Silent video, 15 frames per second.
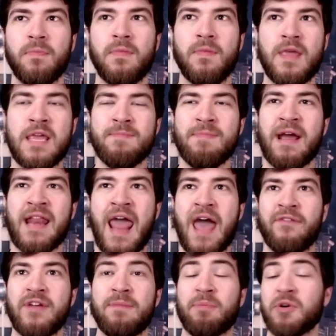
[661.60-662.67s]
he might
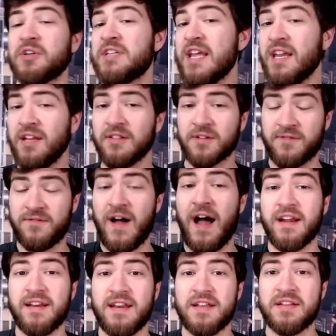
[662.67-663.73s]
have a particular
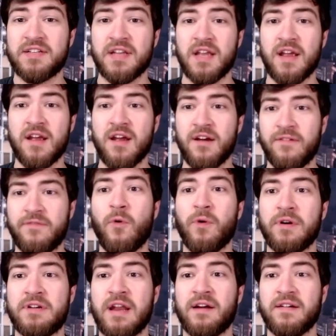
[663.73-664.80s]
fondness
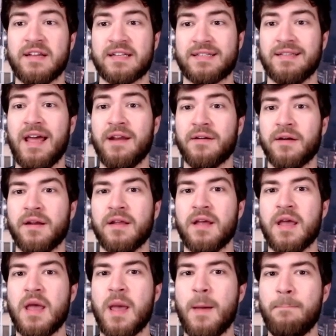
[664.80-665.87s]
for Darius Leonard
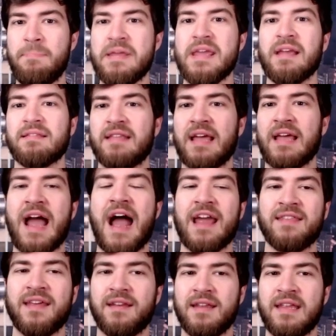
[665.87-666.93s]
being the guy
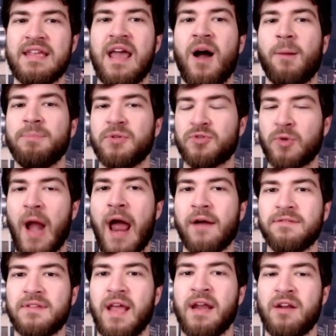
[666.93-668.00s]
that he helped
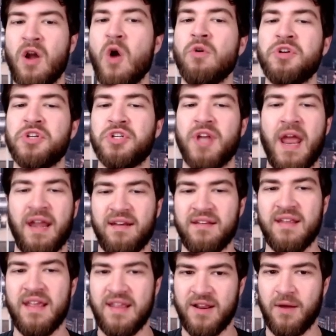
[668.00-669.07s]
draft and coach and,
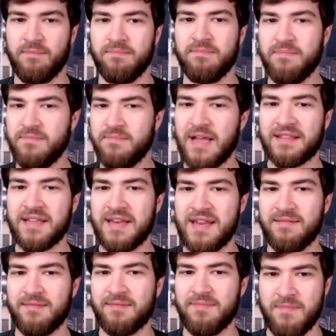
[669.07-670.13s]
you know, not that
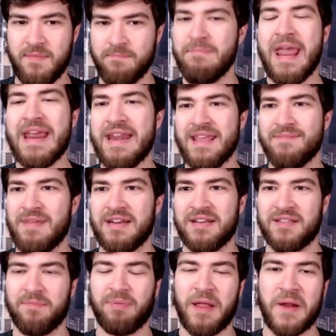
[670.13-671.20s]
he made him into
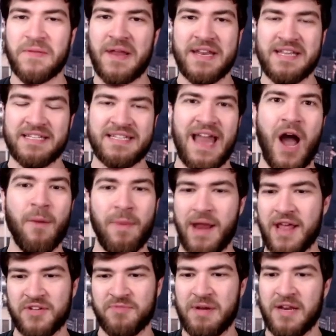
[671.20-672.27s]
the player that he is now, but
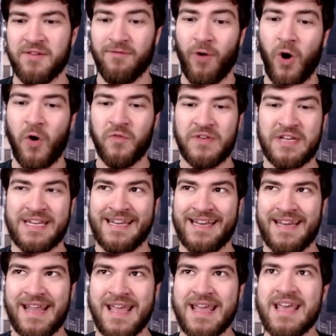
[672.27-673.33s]
has been involved
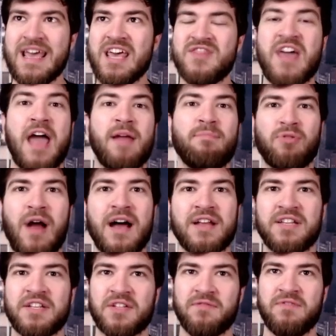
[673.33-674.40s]
in that
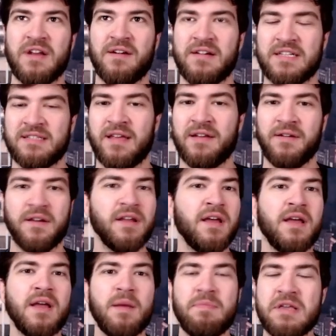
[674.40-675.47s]
process of Darius Leonard
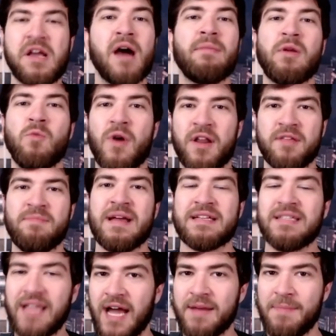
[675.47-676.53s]
becoming one of the best
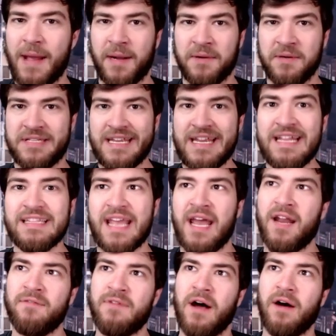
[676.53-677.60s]
linebackers in the
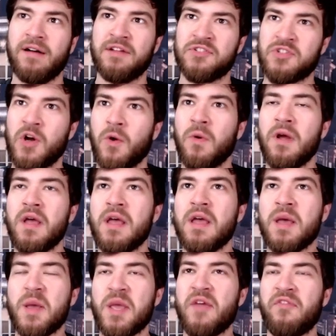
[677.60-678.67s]
NFL. And so
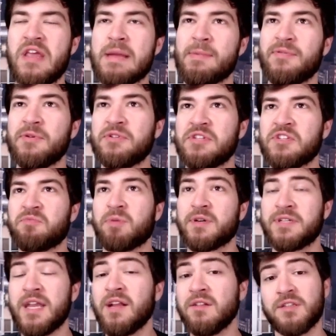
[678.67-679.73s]
if Eberflus is
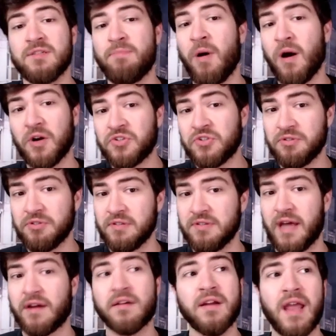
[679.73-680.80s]
particularly partial to
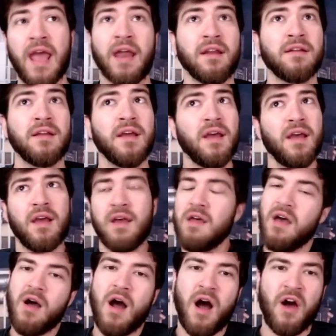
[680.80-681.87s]
Leonard and
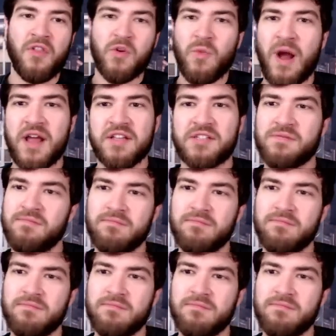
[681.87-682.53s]
otherwise